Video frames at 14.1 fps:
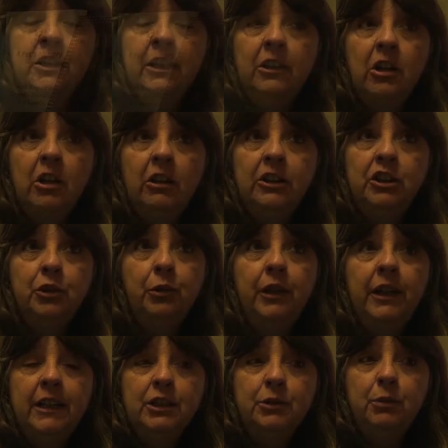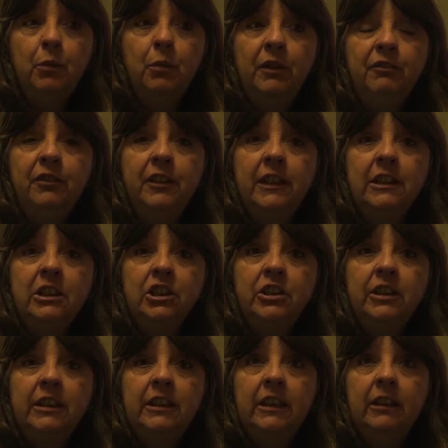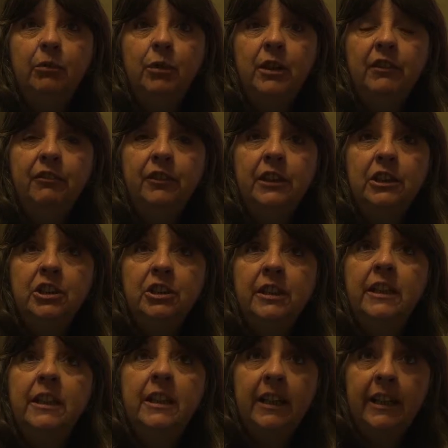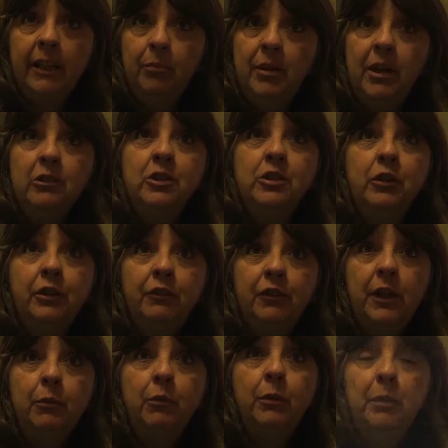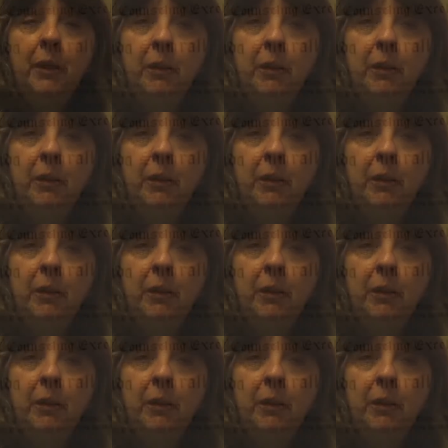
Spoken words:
10 college credits when I finished it, and I am now certified with